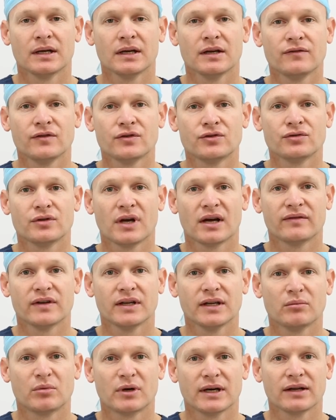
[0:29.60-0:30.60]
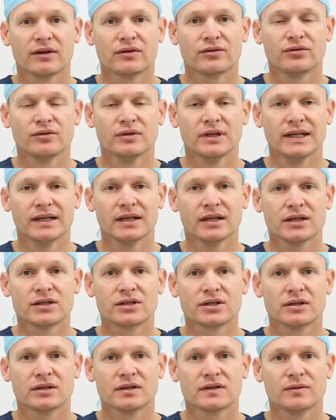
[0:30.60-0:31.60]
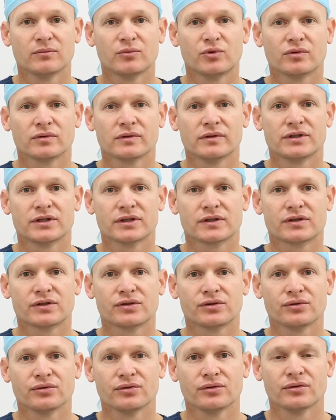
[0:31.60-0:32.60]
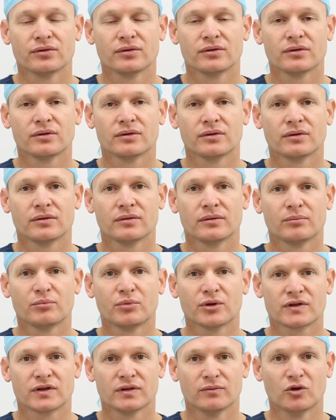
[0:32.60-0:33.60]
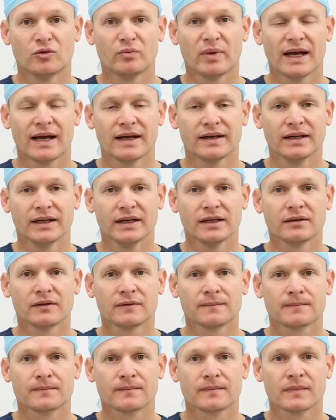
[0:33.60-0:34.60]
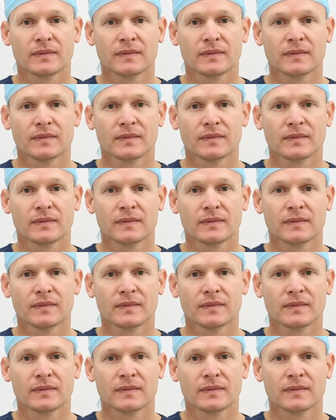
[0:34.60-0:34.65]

If you do have any breakthrough leakage, it's important just to put some more padding in.